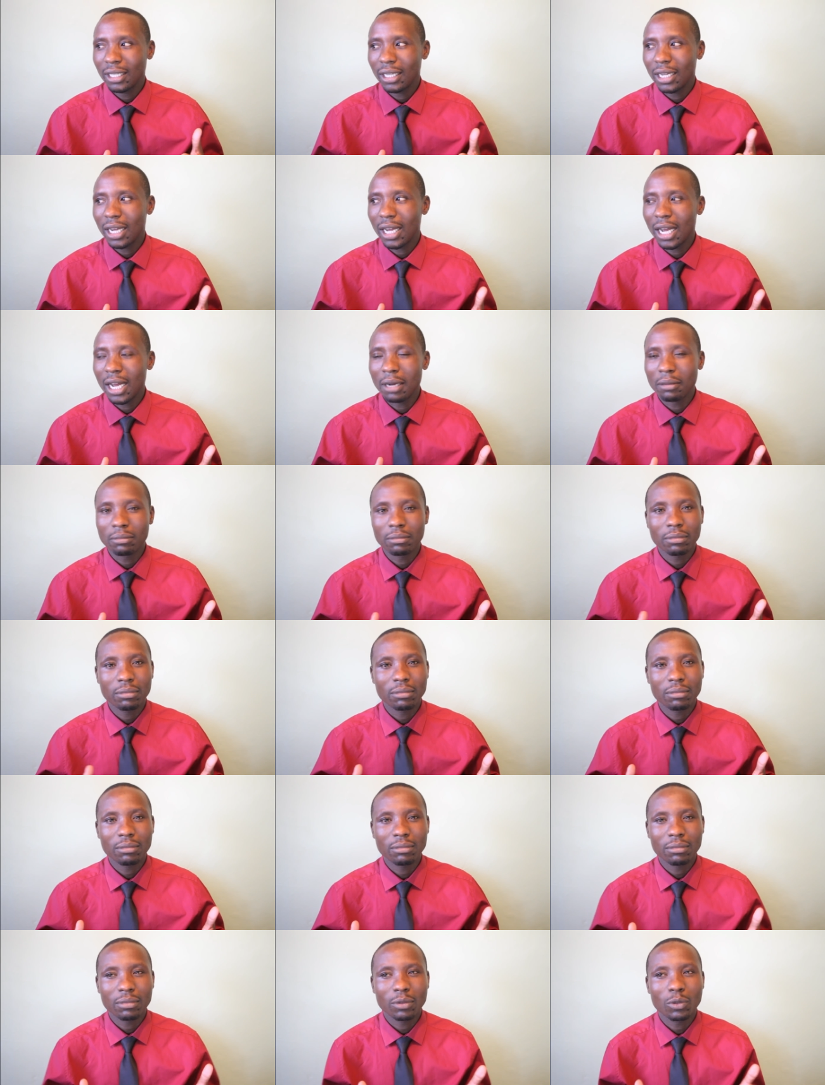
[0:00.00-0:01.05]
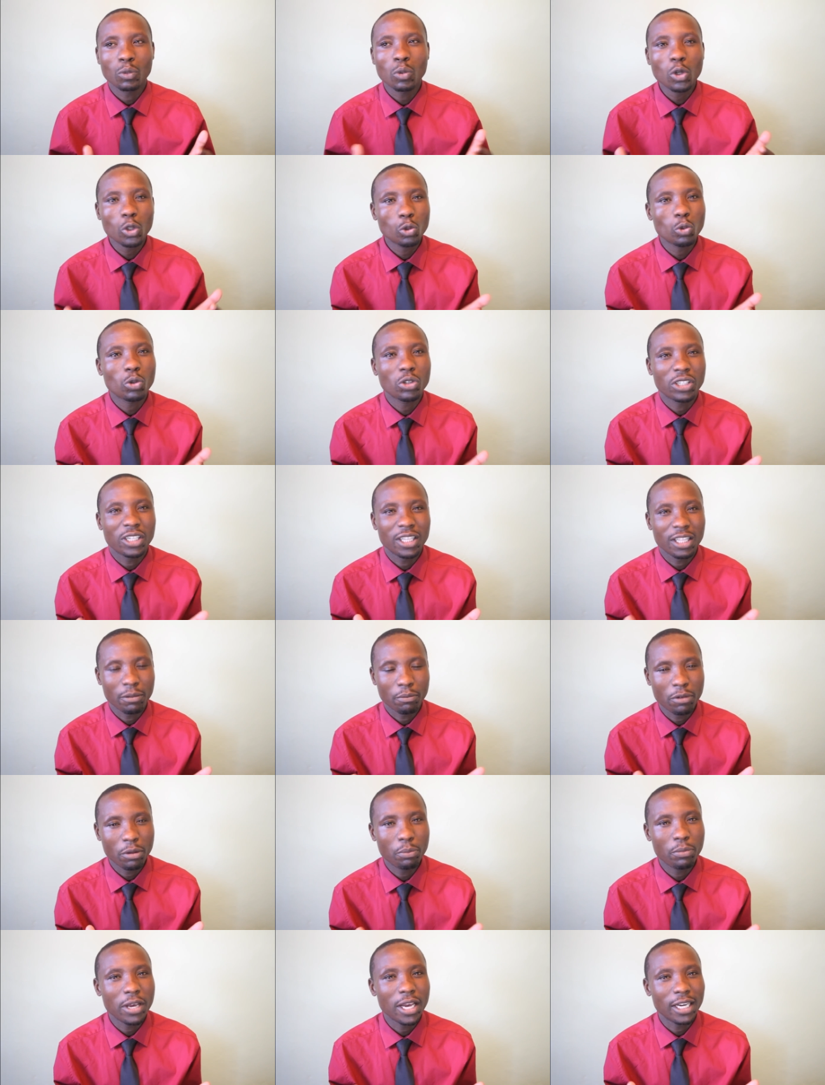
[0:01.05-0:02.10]
um, what was in the
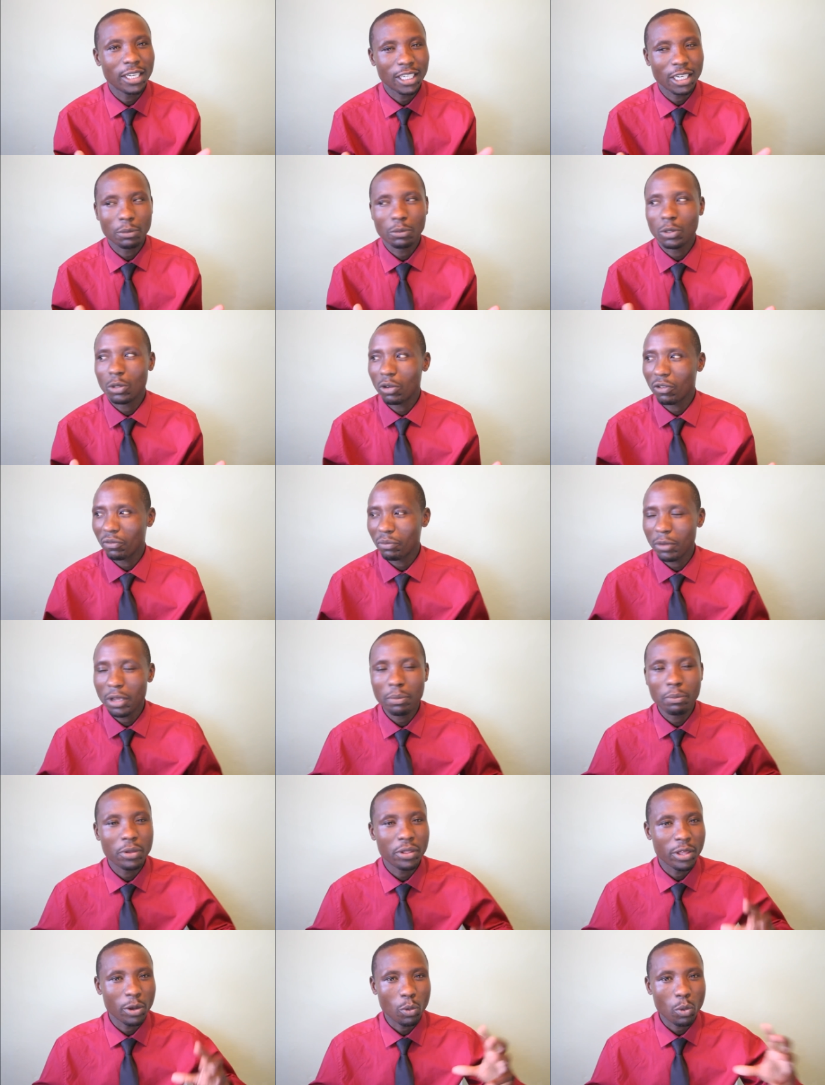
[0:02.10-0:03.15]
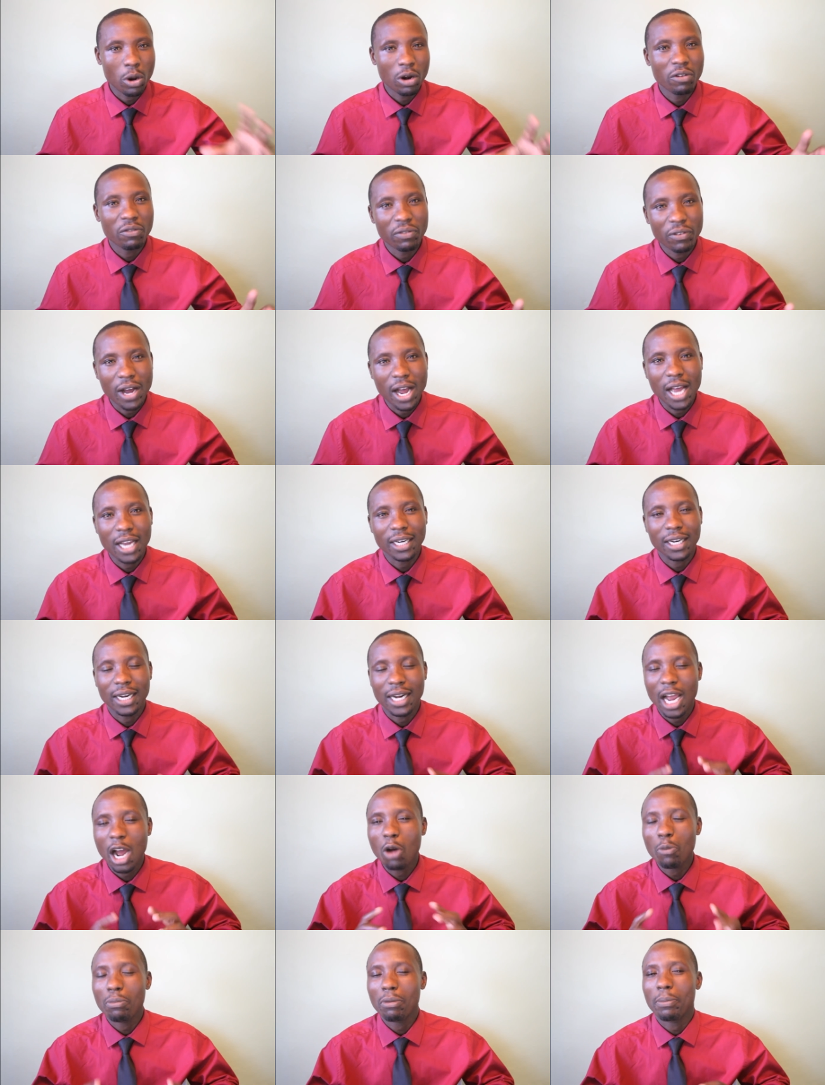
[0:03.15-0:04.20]
BBA in terms of maybe the World fund and
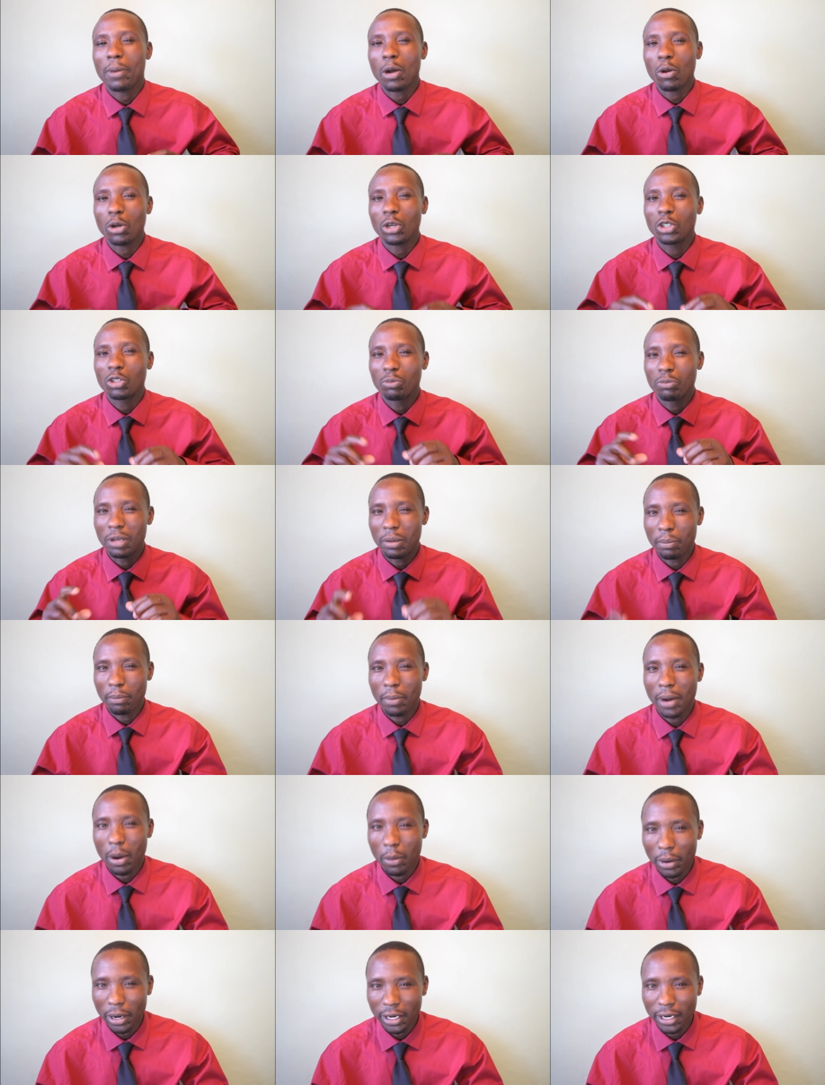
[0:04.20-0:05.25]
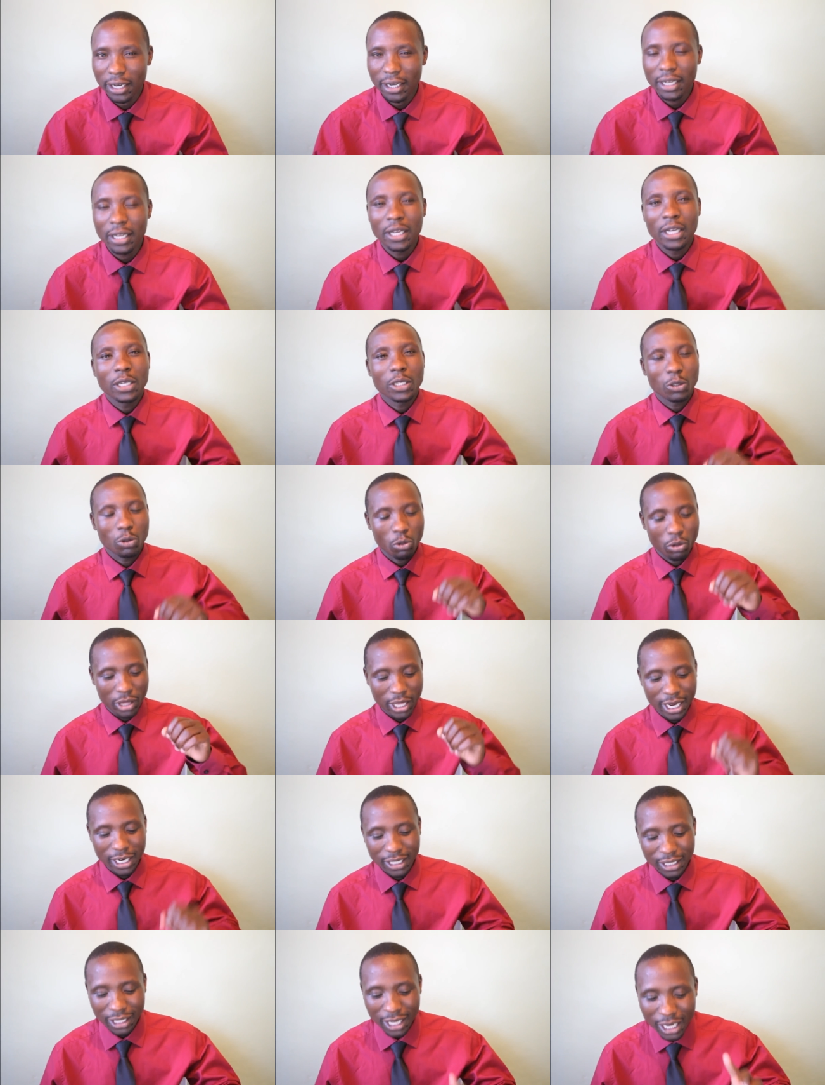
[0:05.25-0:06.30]
how people are going to be empowered. So they
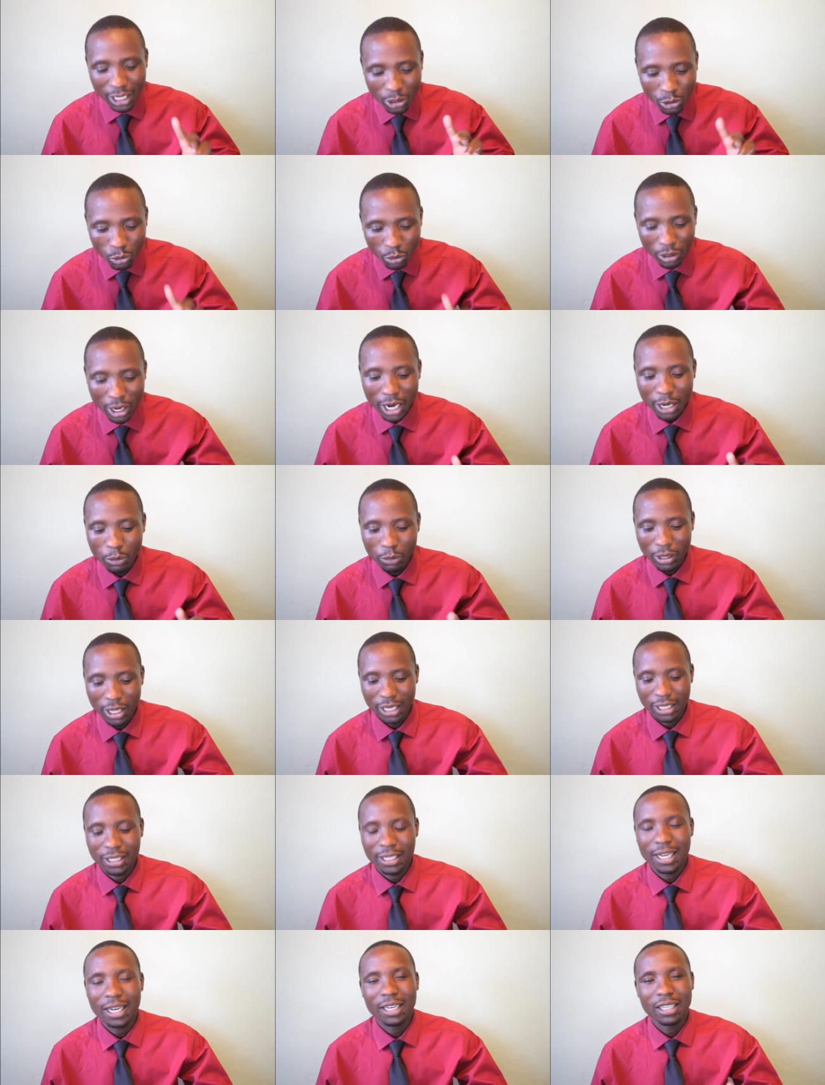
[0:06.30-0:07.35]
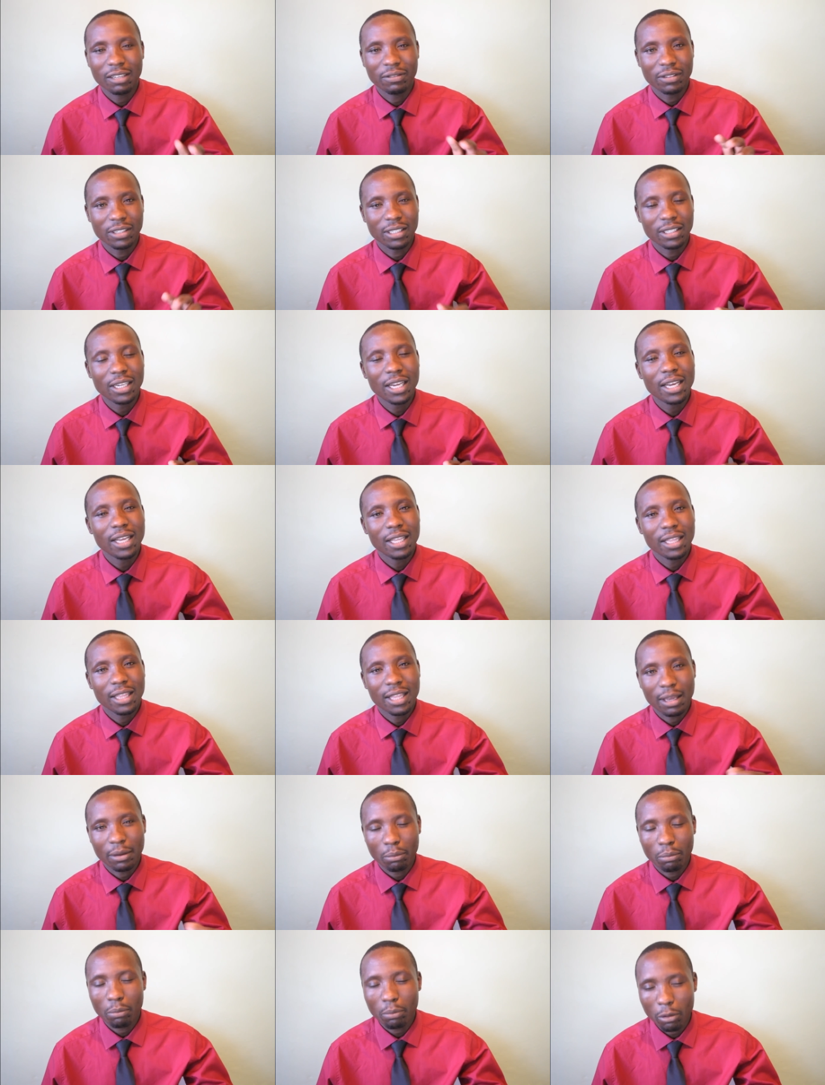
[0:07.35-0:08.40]
are trying to run with that narrative and say they are
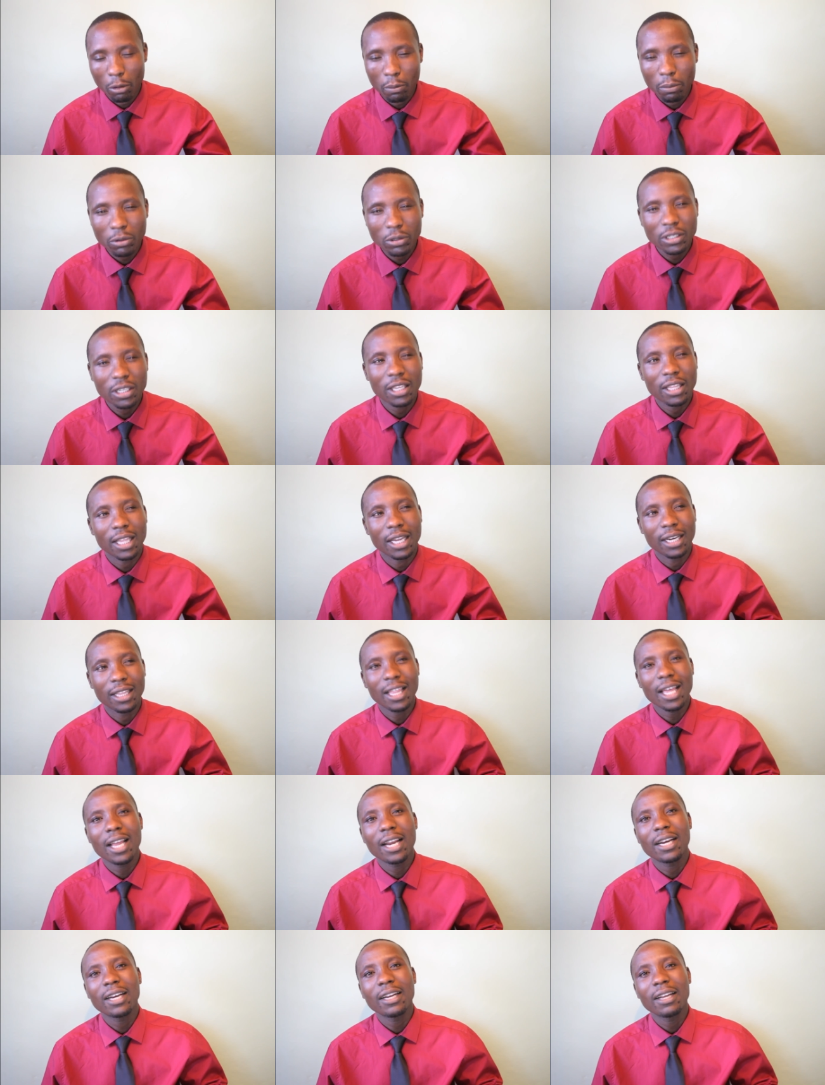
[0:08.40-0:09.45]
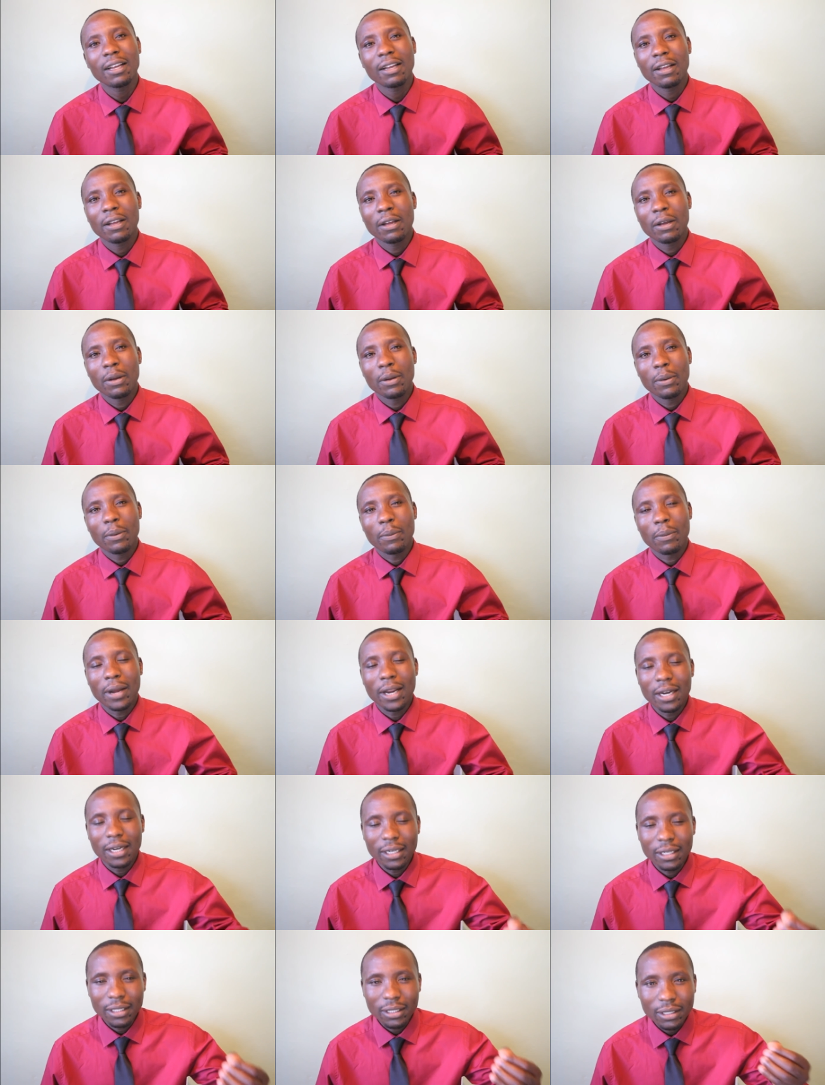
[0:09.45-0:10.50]
proposing that then
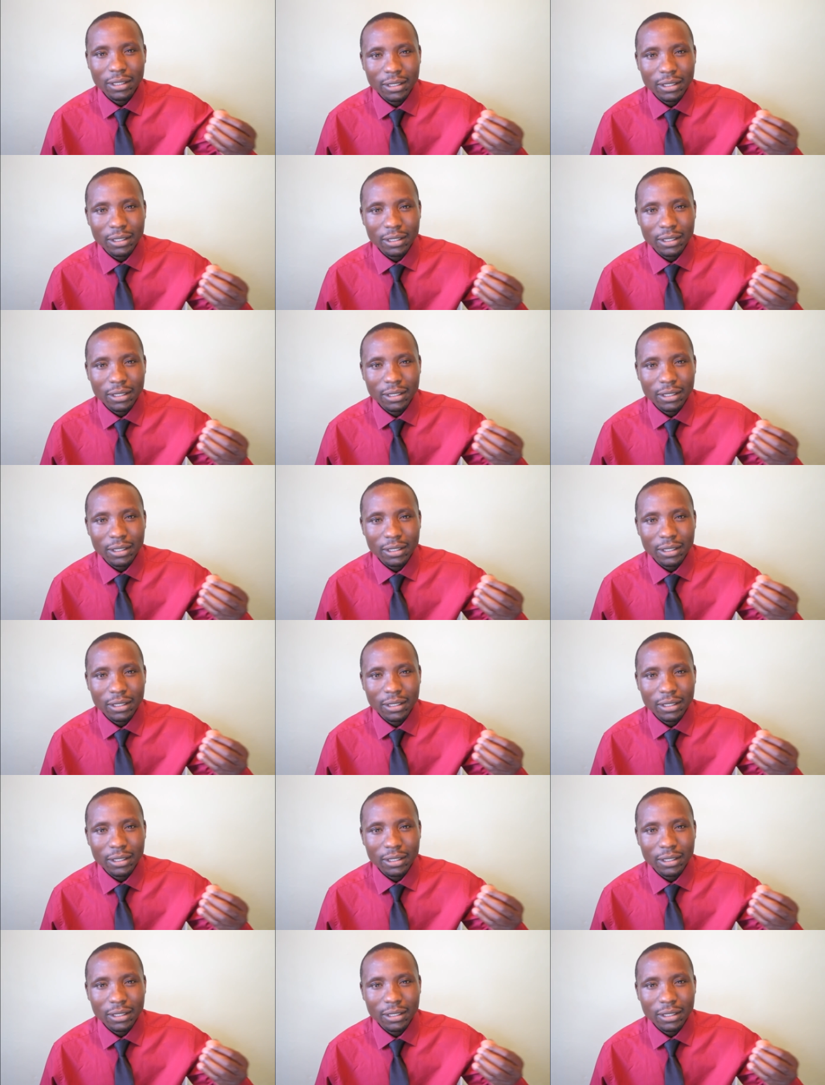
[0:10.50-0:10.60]
when